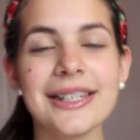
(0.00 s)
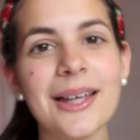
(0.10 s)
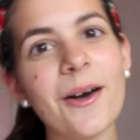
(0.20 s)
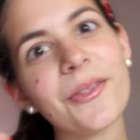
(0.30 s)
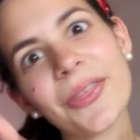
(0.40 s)

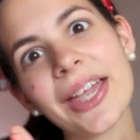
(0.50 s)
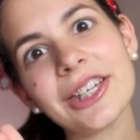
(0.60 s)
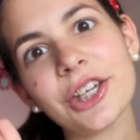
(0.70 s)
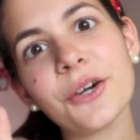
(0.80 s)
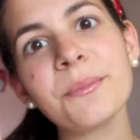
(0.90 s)
So
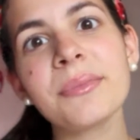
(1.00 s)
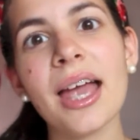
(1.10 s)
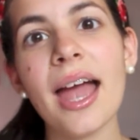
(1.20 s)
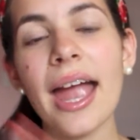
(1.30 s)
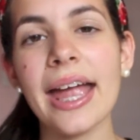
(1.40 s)
thank you
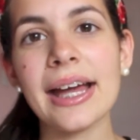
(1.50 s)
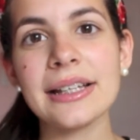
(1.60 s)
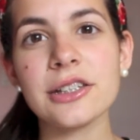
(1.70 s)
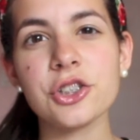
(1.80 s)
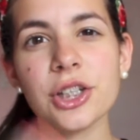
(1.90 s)

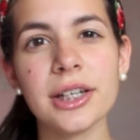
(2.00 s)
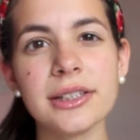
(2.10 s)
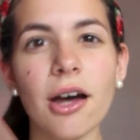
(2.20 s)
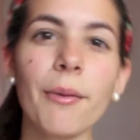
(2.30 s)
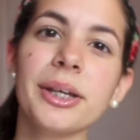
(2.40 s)
and she
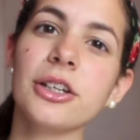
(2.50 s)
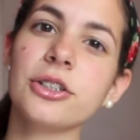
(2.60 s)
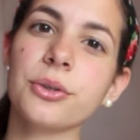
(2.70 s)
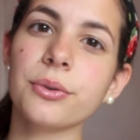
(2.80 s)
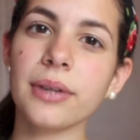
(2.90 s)
didn't tell me
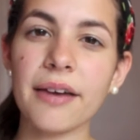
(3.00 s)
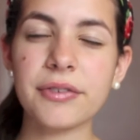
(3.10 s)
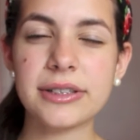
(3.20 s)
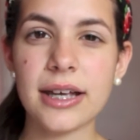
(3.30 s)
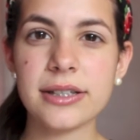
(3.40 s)
to do
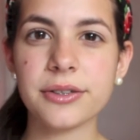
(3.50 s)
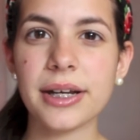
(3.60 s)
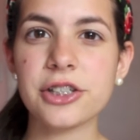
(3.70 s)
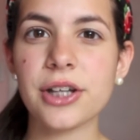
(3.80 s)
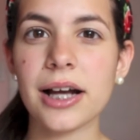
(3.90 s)
Life with
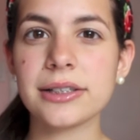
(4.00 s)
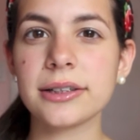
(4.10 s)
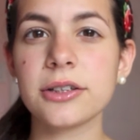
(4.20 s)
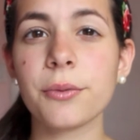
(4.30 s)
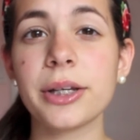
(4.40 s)
Desiree, she
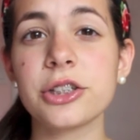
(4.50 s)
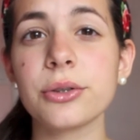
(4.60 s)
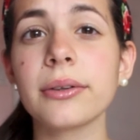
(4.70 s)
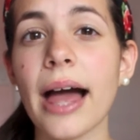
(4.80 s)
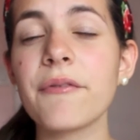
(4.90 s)
actually told me to
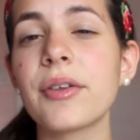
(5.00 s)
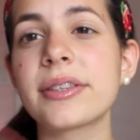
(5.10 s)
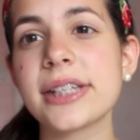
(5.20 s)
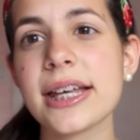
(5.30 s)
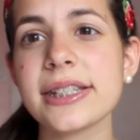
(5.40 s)
do Life
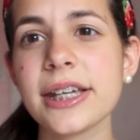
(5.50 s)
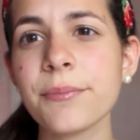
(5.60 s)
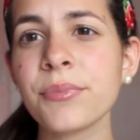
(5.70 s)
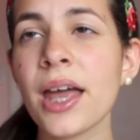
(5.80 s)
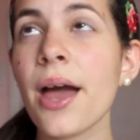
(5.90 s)
with
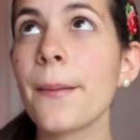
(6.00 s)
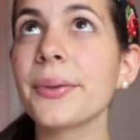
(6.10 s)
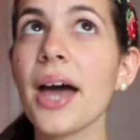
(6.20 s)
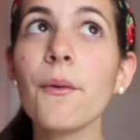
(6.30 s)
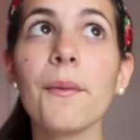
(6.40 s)
Desi
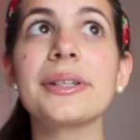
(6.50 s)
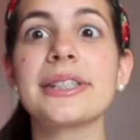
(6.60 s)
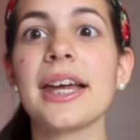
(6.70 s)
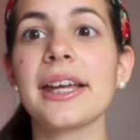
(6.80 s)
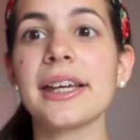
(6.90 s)
but that one
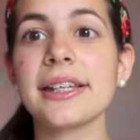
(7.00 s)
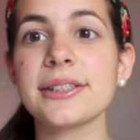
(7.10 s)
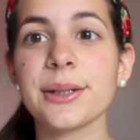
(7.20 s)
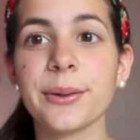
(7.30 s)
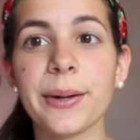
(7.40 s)
was
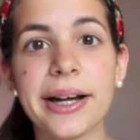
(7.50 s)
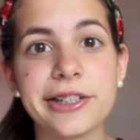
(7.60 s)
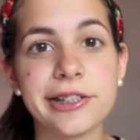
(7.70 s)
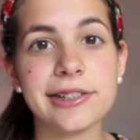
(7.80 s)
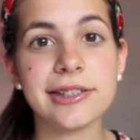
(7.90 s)
taken so
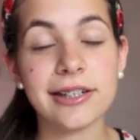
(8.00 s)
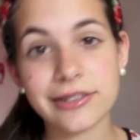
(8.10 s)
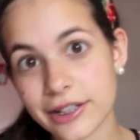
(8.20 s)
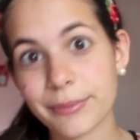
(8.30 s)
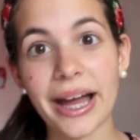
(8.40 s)
I just
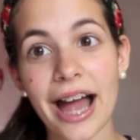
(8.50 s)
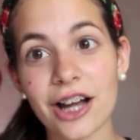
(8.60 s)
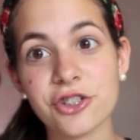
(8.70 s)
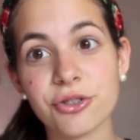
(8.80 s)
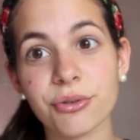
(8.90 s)
did my
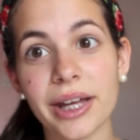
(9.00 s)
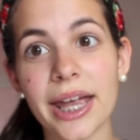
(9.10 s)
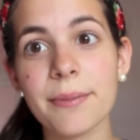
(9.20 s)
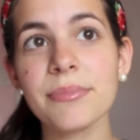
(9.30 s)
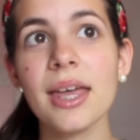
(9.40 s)
actual
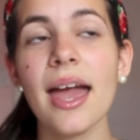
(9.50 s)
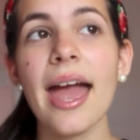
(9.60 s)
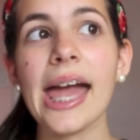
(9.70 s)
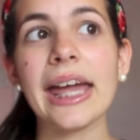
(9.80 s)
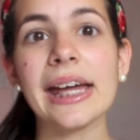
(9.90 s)
name
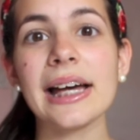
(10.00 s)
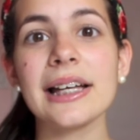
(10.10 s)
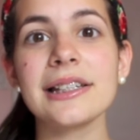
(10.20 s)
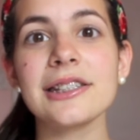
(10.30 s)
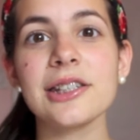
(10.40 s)

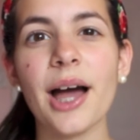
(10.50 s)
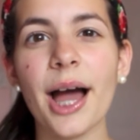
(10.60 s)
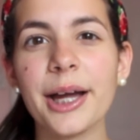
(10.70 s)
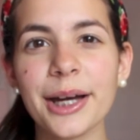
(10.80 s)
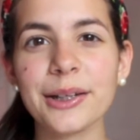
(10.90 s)
and
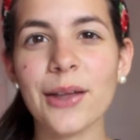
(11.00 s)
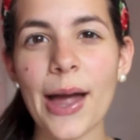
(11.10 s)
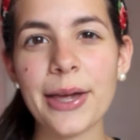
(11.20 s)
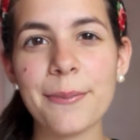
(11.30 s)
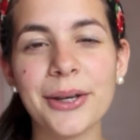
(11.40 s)
I kind of
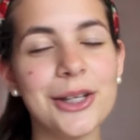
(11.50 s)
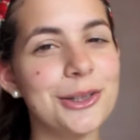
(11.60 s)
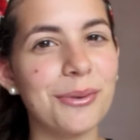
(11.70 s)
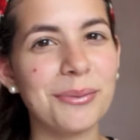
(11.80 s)
like it because it